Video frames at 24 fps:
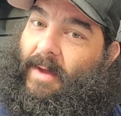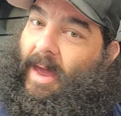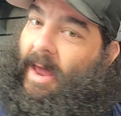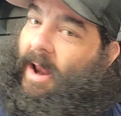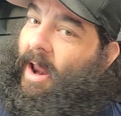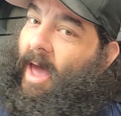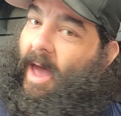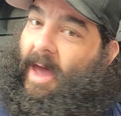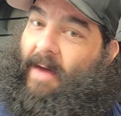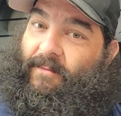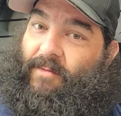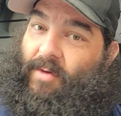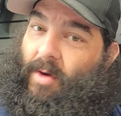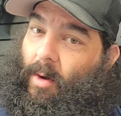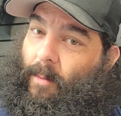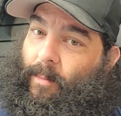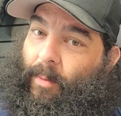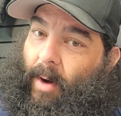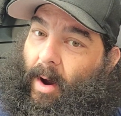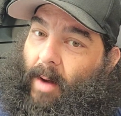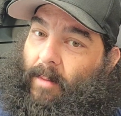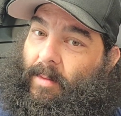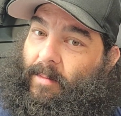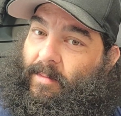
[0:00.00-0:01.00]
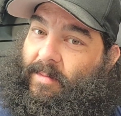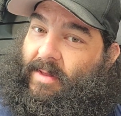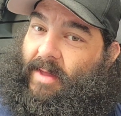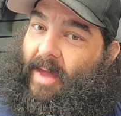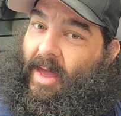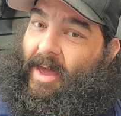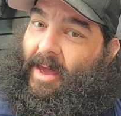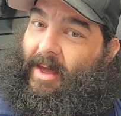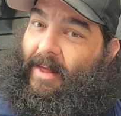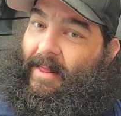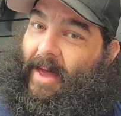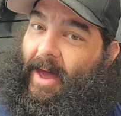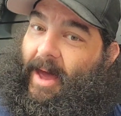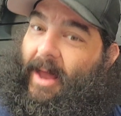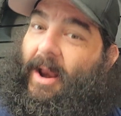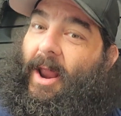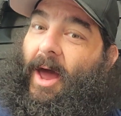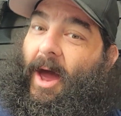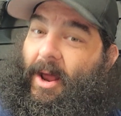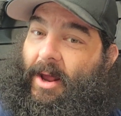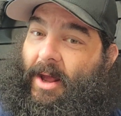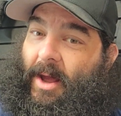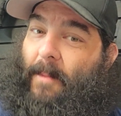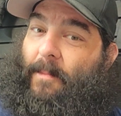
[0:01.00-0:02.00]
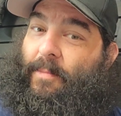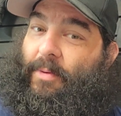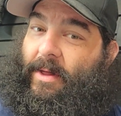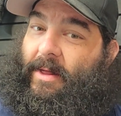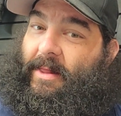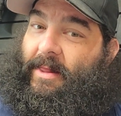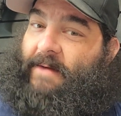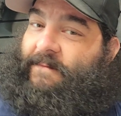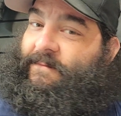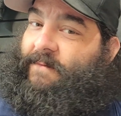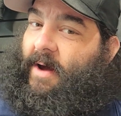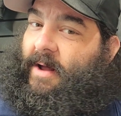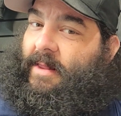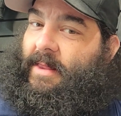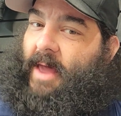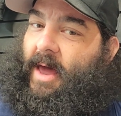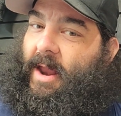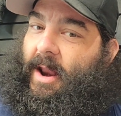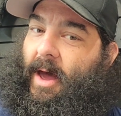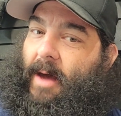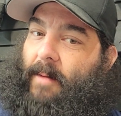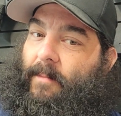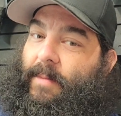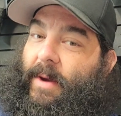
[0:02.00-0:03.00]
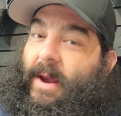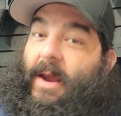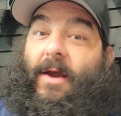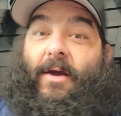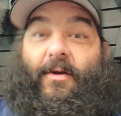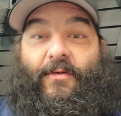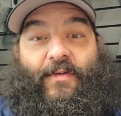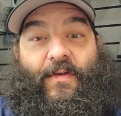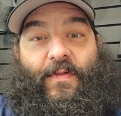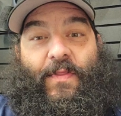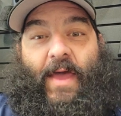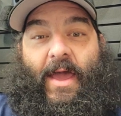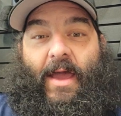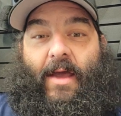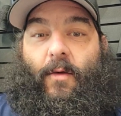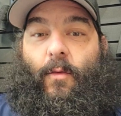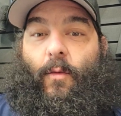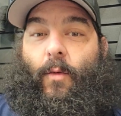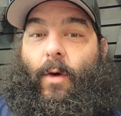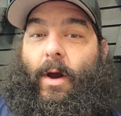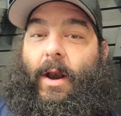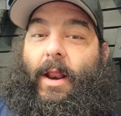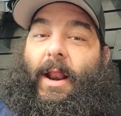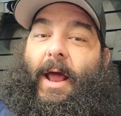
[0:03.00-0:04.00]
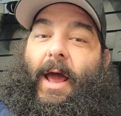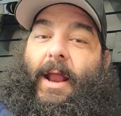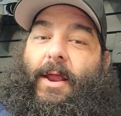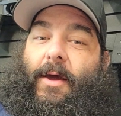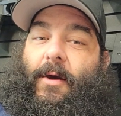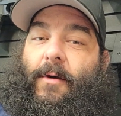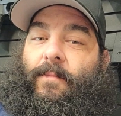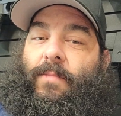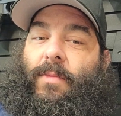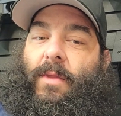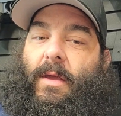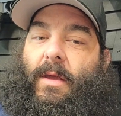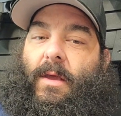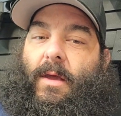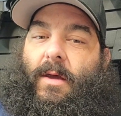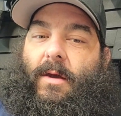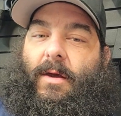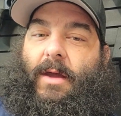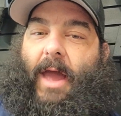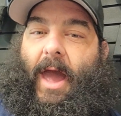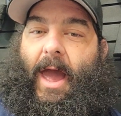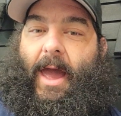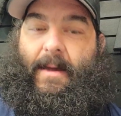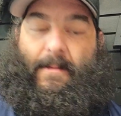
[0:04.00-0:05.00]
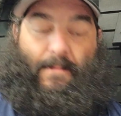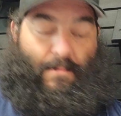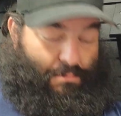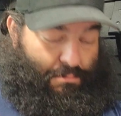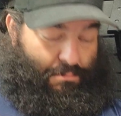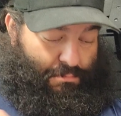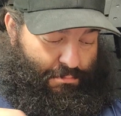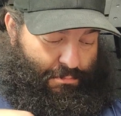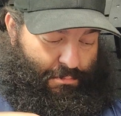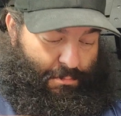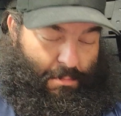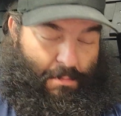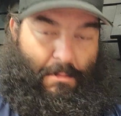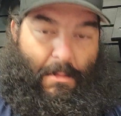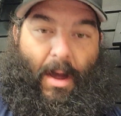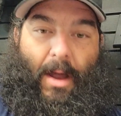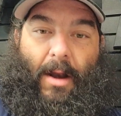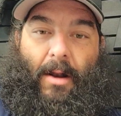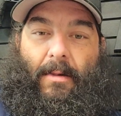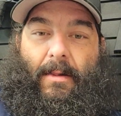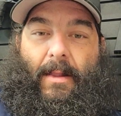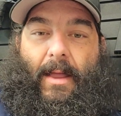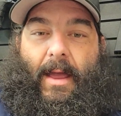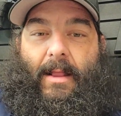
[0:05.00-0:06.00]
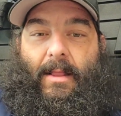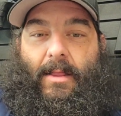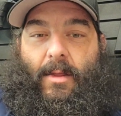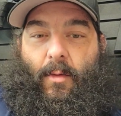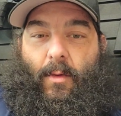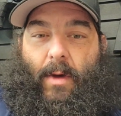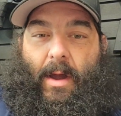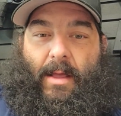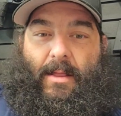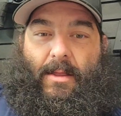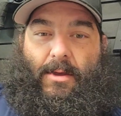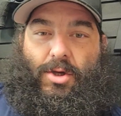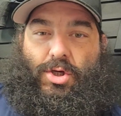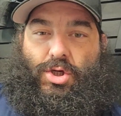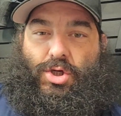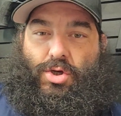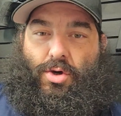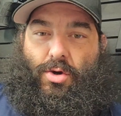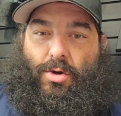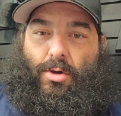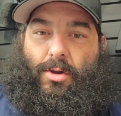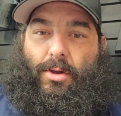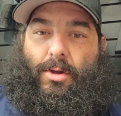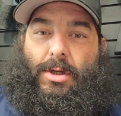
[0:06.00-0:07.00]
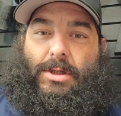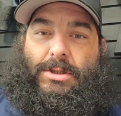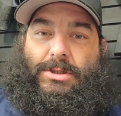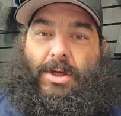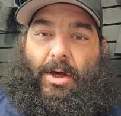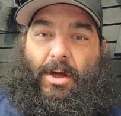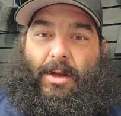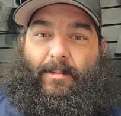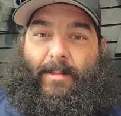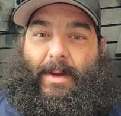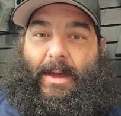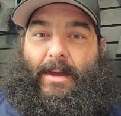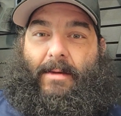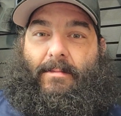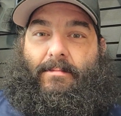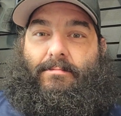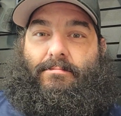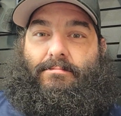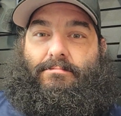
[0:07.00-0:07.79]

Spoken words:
And I have no problem saying that. I completely fucked that up. But here's the thing. What did I do? Okay. I don't like the way this shirt looks on me.